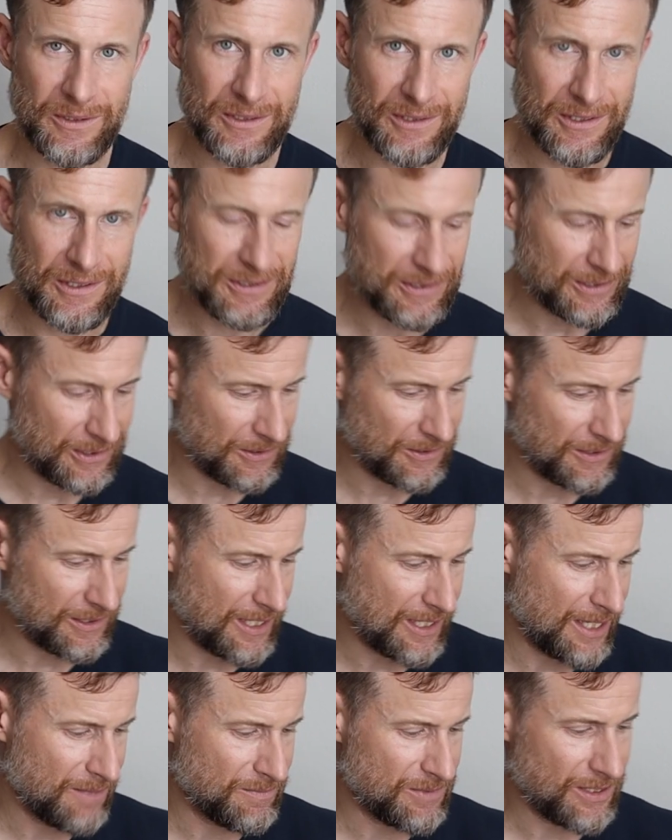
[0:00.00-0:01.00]
and list all the
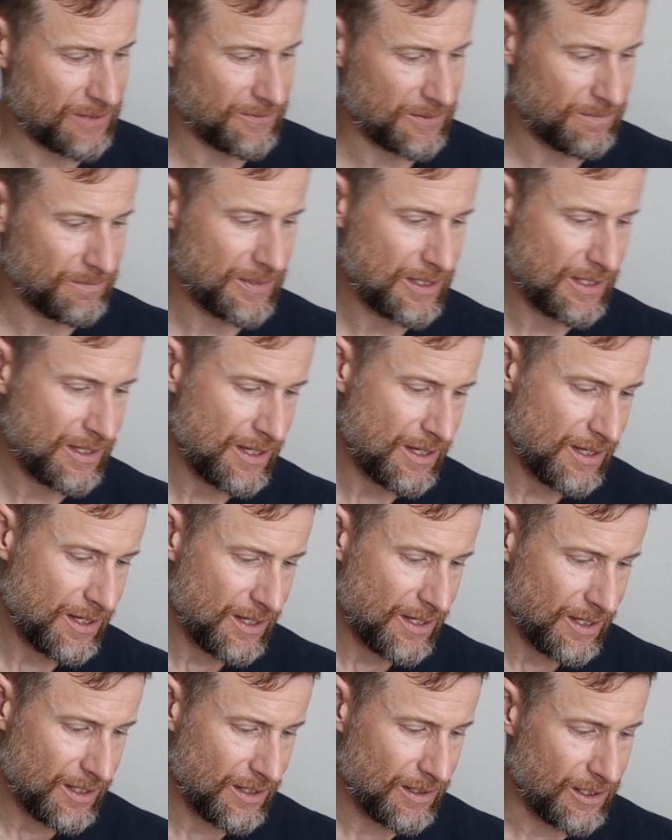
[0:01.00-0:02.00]
names of them.
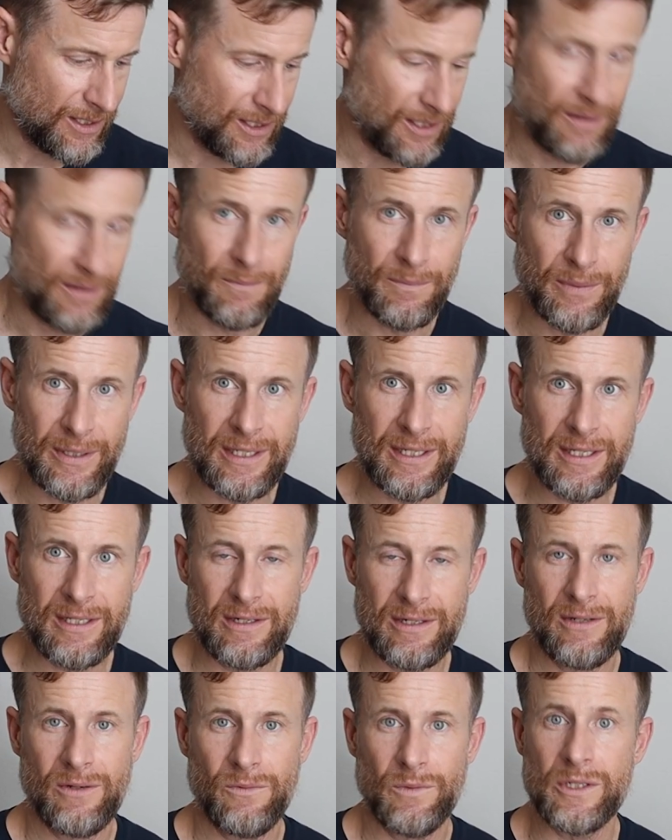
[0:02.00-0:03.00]

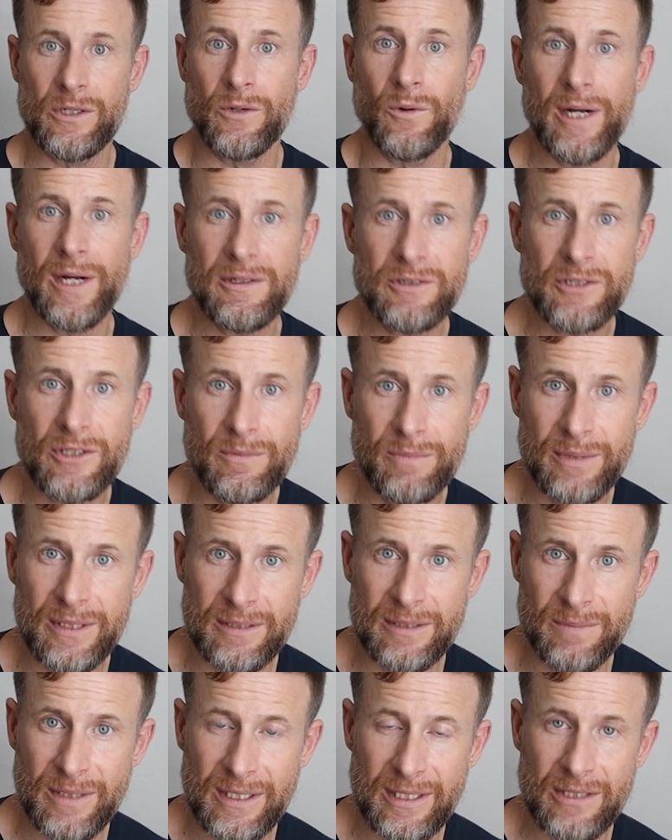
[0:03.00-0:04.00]
But when you go out to the
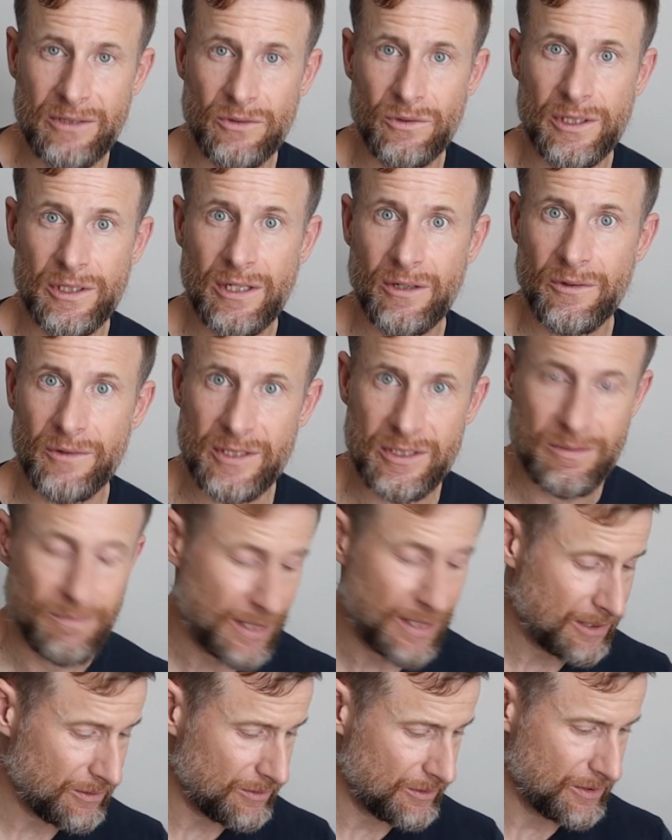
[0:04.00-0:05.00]
Big Bend, you look at all these
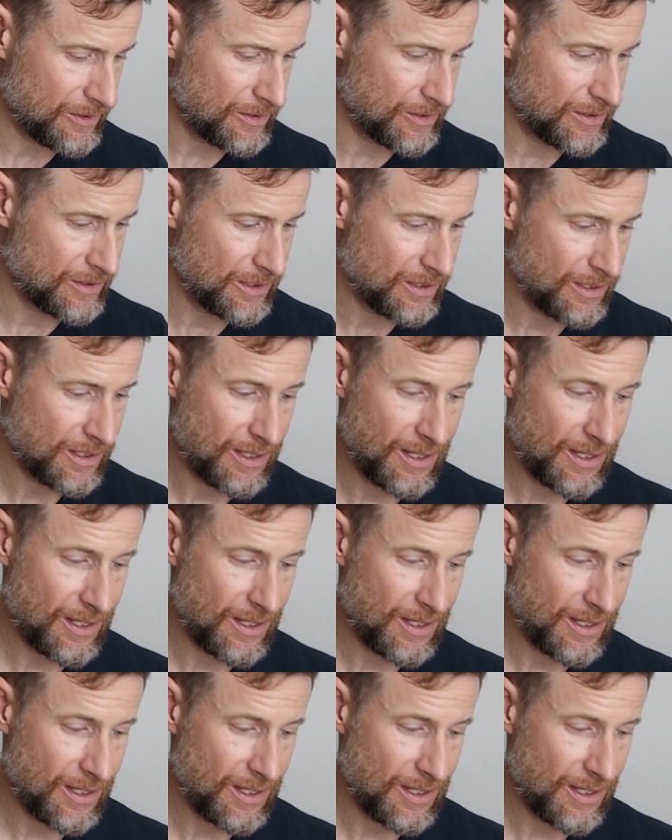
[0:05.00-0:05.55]
mountains,